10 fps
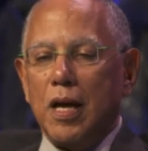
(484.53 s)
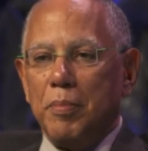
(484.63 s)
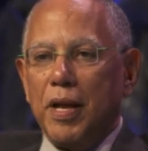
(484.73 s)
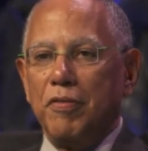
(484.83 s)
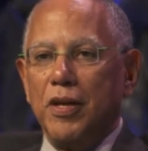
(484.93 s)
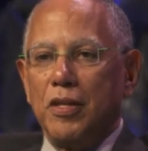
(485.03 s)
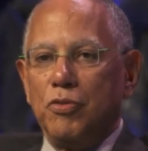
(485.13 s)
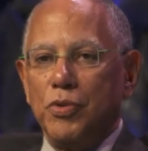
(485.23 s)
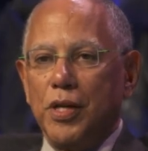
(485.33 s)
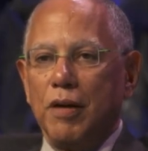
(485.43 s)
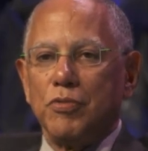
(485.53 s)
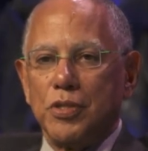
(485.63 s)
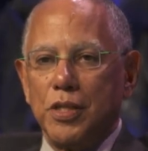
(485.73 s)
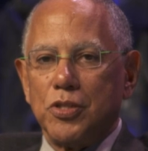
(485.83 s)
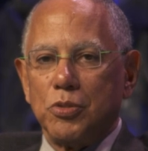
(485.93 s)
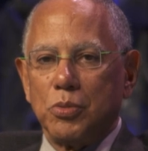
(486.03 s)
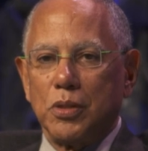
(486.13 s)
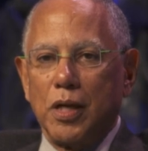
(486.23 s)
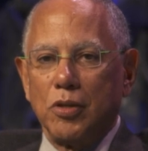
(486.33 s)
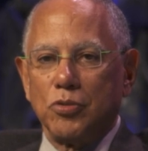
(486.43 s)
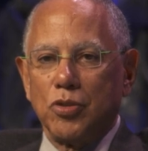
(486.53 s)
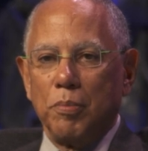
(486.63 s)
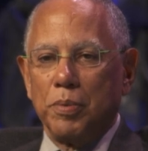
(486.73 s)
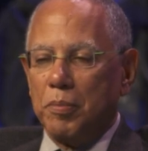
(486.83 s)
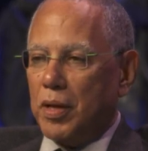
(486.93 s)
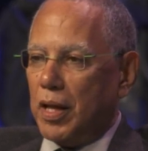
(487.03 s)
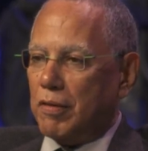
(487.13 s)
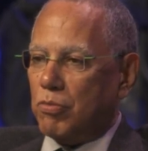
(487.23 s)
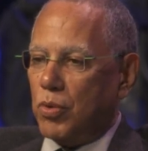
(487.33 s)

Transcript: I mean, I've had three conversations with Donald Trump in my life.